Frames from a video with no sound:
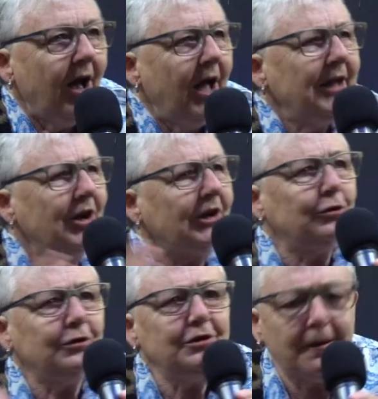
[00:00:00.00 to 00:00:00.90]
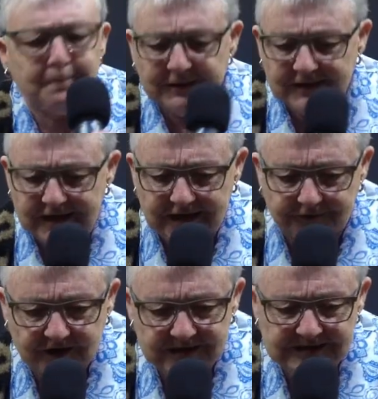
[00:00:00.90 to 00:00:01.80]
And I could not
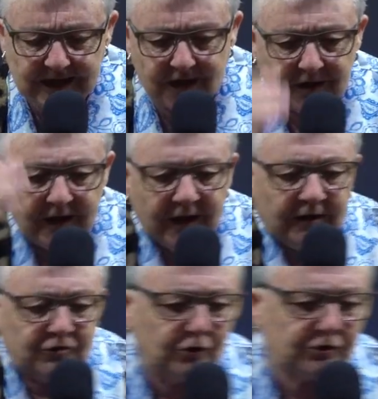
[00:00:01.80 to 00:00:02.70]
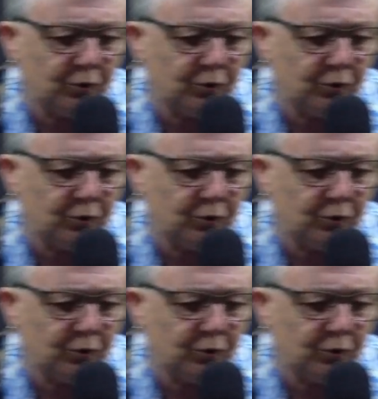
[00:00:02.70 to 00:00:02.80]
believe. I talked